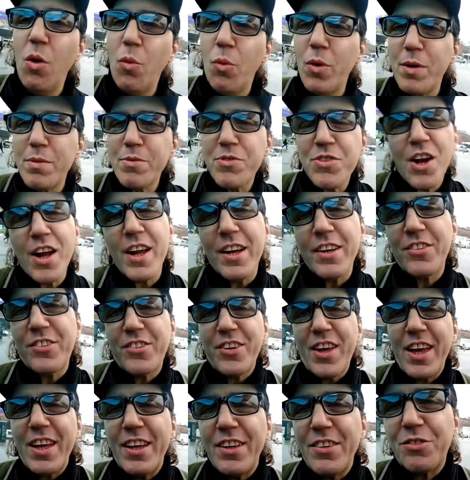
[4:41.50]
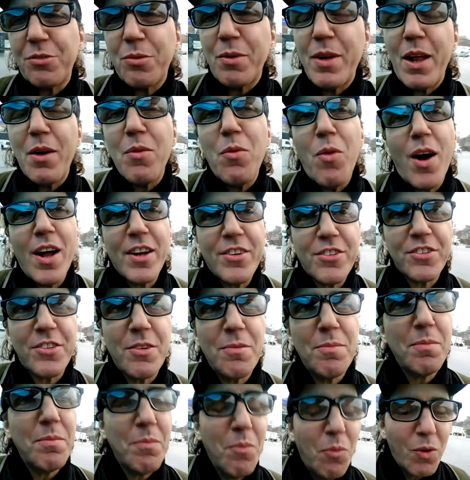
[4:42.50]
What I'm trying to say is when I watch
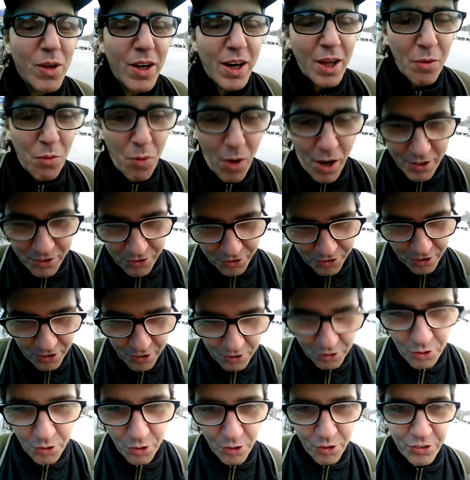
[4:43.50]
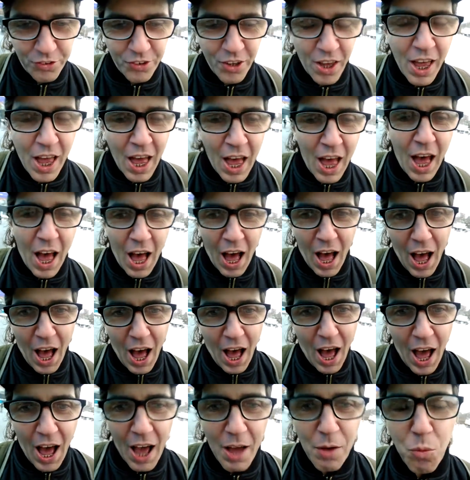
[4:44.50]
the when I watch the news,
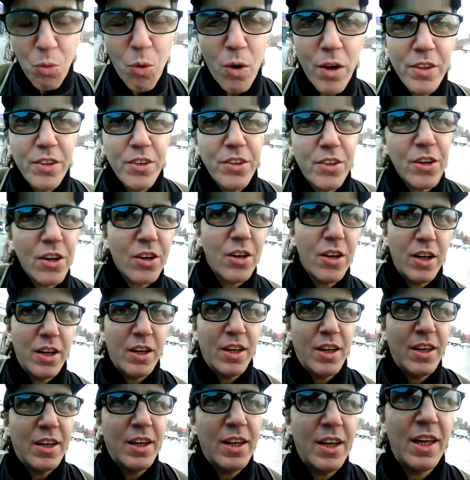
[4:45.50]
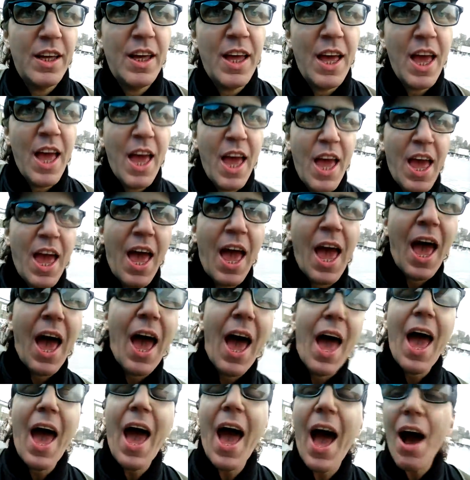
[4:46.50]
I wonder
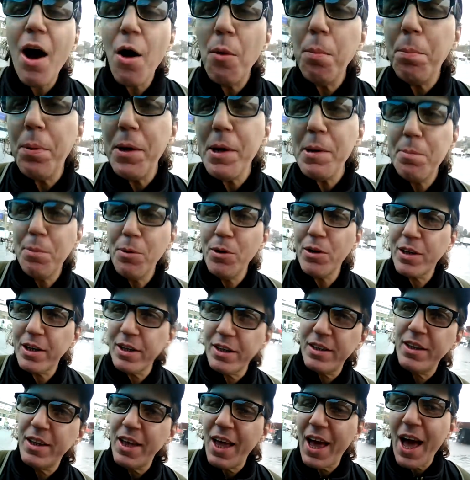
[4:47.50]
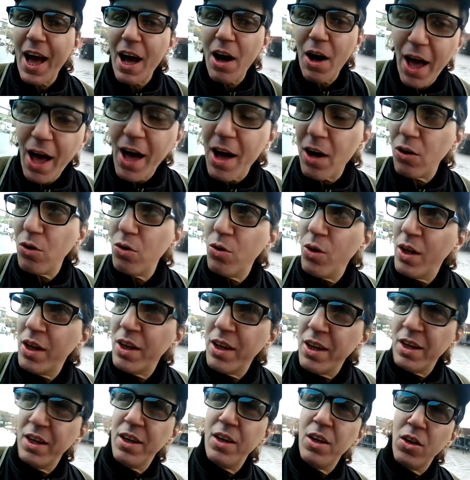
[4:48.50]
how people can how how
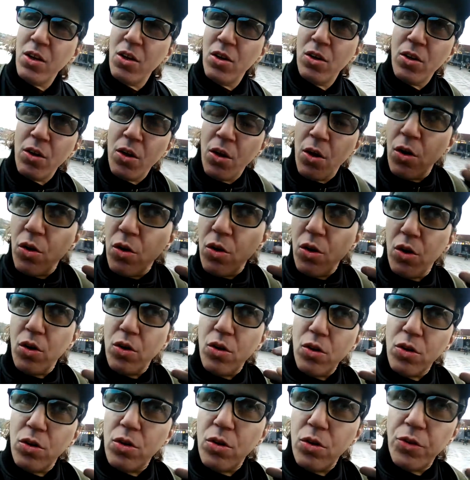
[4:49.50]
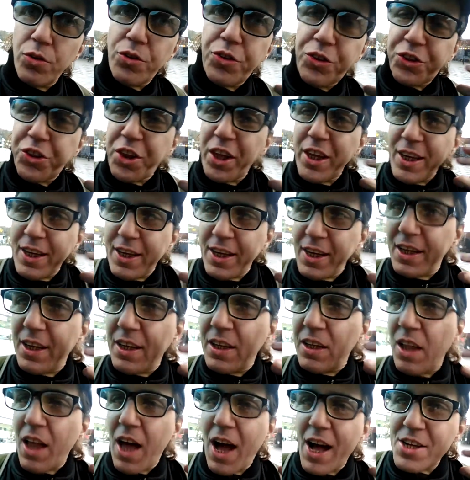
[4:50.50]

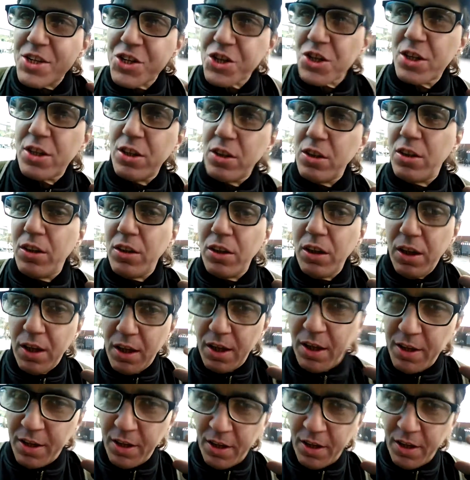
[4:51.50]
thinking logical